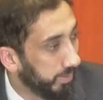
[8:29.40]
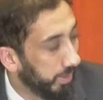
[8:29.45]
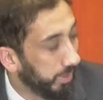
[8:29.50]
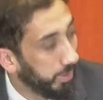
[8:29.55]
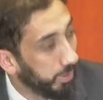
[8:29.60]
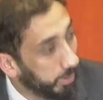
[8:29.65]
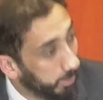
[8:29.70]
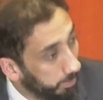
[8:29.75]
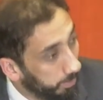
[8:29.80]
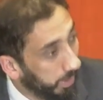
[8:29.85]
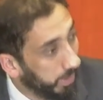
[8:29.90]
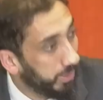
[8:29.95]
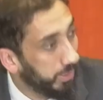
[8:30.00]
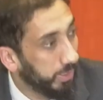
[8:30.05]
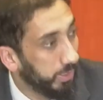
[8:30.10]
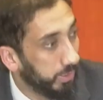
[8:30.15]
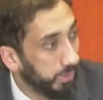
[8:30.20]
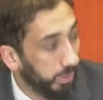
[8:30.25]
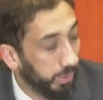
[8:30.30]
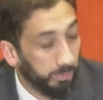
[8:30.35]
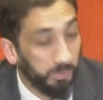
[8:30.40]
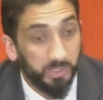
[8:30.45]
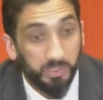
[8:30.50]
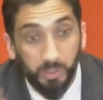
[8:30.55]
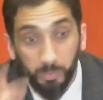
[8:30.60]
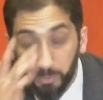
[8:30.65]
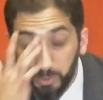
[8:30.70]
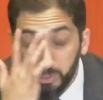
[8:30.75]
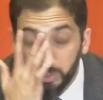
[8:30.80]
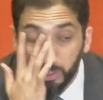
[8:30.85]
It is much easier. But
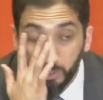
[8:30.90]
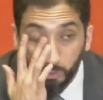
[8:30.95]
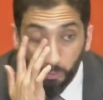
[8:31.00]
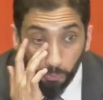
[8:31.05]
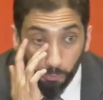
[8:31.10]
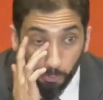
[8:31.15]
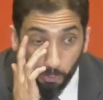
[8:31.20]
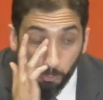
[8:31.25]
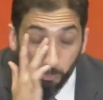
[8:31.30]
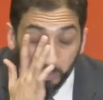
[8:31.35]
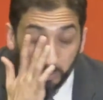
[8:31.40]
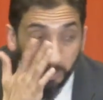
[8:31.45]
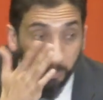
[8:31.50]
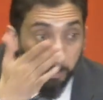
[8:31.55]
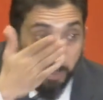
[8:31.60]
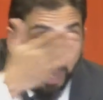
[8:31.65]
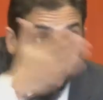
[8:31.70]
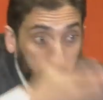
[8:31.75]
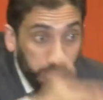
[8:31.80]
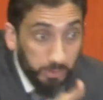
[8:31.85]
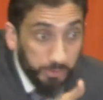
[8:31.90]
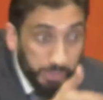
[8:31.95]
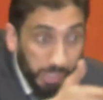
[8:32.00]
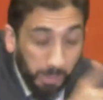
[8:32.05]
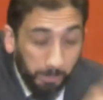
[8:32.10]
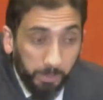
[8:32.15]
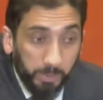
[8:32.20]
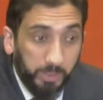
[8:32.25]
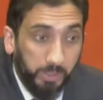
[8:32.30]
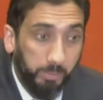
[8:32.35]
somebody says, no, but the battles
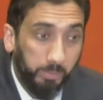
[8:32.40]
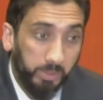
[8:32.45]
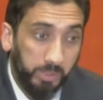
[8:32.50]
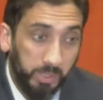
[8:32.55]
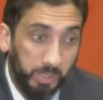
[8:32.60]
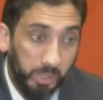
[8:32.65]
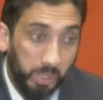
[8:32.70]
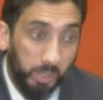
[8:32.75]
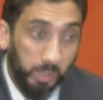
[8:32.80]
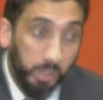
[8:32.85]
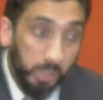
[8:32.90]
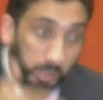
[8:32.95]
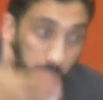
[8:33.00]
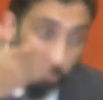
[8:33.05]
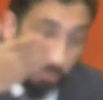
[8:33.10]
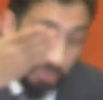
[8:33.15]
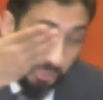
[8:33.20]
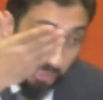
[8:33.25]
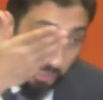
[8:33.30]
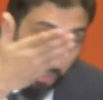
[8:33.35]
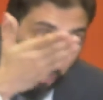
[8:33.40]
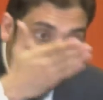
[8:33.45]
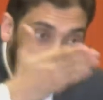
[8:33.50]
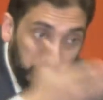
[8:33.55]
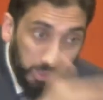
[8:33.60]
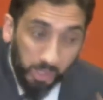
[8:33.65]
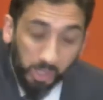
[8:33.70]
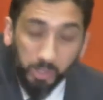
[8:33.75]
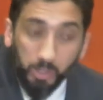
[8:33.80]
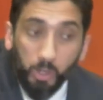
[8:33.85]
happened in Medina. Medina is a
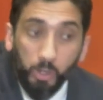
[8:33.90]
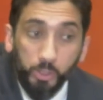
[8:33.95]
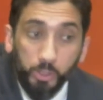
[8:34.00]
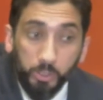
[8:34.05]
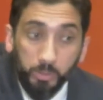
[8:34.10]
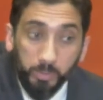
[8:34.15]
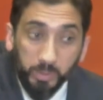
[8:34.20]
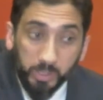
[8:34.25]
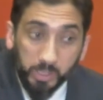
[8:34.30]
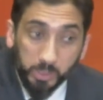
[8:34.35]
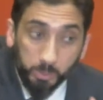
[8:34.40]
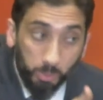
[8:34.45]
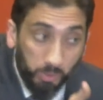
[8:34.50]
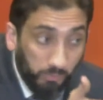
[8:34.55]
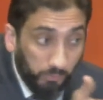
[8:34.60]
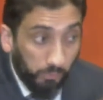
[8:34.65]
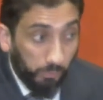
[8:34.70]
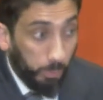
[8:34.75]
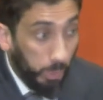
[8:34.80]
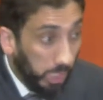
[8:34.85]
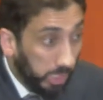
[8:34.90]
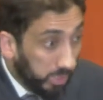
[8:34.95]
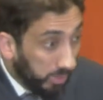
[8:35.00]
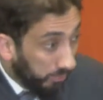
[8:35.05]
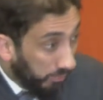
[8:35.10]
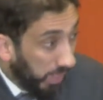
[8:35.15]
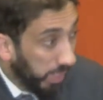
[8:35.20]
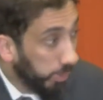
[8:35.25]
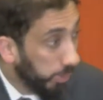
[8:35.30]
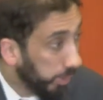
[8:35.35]
lot harder because we had to
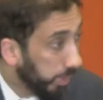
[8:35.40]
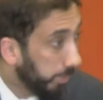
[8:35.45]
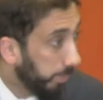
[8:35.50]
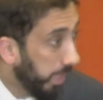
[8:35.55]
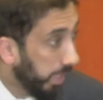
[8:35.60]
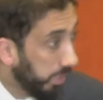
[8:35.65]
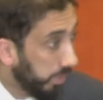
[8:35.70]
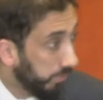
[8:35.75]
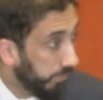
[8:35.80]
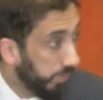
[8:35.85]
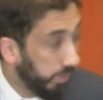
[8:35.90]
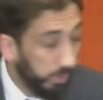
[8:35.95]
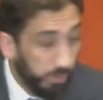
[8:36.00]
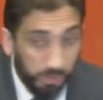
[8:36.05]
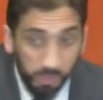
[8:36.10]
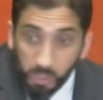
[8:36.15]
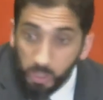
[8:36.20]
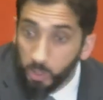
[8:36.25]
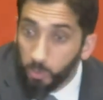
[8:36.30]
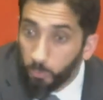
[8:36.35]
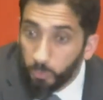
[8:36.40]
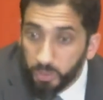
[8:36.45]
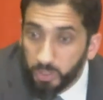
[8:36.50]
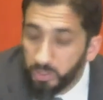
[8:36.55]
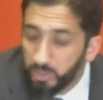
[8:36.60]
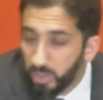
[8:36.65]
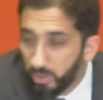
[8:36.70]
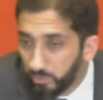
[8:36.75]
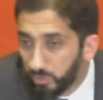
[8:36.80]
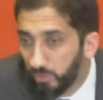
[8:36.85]
fight on the battlefield. We
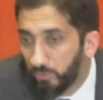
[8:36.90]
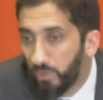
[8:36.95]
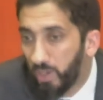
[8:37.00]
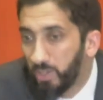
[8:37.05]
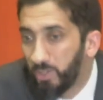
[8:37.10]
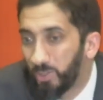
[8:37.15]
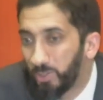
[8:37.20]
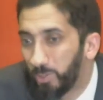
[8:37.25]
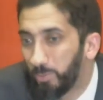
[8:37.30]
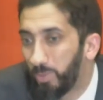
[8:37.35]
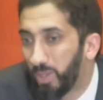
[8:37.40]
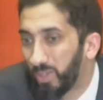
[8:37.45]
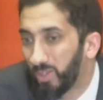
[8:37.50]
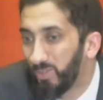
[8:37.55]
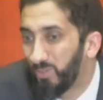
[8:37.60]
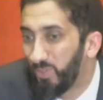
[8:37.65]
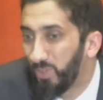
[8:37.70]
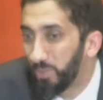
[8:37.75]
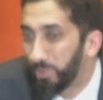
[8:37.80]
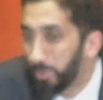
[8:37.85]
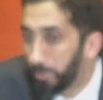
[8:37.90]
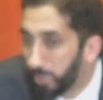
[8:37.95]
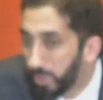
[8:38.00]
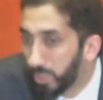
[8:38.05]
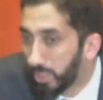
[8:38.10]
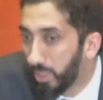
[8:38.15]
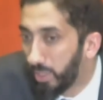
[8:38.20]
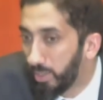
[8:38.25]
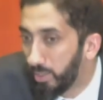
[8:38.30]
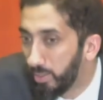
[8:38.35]
didn't have to fight on the battlefield in
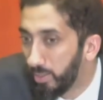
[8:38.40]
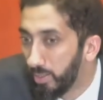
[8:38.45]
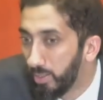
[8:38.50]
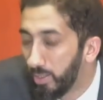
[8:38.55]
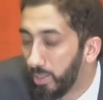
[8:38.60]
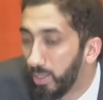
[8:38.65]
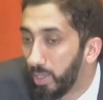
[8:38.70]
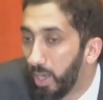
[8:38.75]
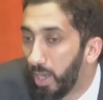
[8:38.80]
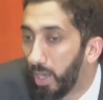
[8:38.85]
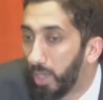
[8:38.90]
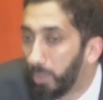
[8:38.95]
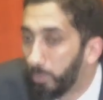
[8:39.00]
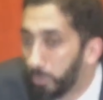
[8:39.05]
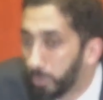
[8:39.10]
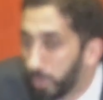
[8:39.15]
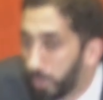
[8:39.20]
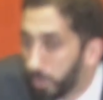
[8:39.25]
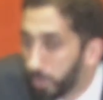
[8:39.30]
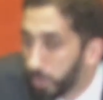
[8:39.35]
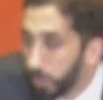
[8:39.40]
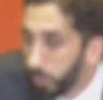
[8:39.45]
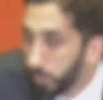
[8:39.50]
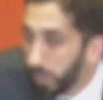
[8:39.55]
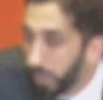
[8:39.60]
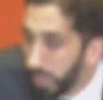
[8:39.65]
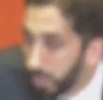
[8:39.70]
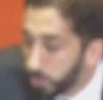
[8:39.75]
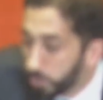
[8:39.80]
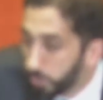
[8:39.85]
Mecca. I would argue,
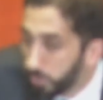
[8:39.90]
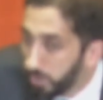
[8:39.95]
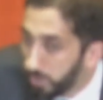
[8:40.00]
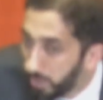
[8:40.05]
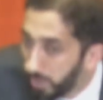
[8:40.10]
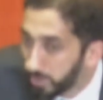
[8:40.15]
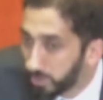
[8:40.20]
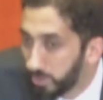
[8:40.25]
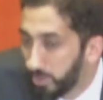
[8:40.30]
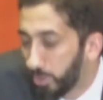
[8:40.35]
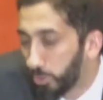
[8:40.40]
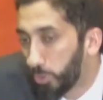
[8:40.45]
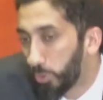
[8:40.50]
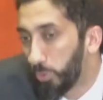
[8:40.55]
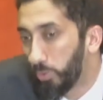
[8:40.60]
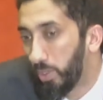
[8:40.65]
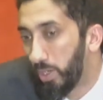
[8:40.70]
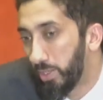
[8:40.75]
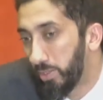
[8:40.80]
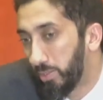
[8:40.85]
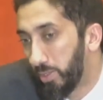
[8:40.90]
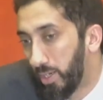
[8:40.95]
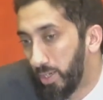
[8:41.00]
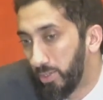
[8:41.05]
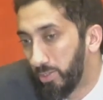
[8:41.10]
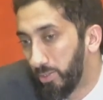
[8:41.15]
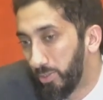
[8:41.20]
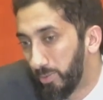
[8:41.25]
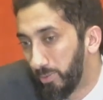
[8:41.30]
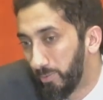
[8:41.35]
actually, that's not true
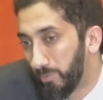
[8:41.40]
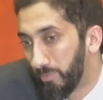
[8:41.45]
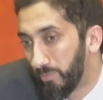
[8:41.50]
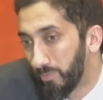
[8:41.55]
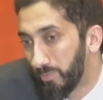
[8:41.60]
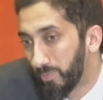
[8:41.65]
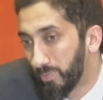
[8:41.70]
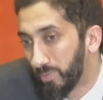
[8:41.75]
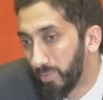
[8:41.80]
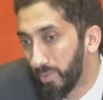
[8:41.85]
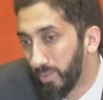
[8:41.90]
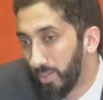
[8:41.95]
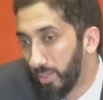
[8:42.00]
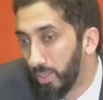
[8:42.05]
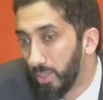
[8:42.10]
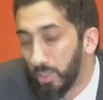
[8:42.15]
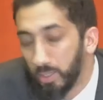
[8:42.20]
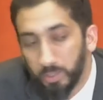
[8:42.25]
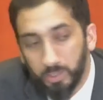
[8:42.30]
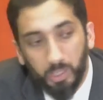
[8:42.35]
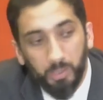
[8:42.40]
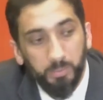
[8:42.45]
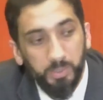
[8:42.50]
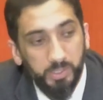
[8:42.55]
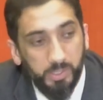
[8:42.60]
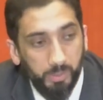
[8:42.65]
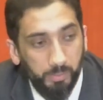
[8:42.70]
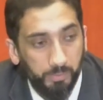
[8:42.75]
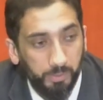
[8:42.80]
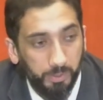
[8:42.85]
either. Tell me
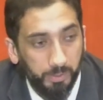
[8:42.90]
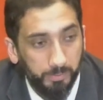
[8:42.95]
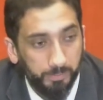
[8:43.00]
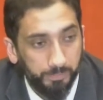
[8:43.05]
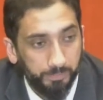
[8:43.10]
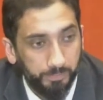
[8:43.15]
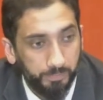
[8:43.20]
something.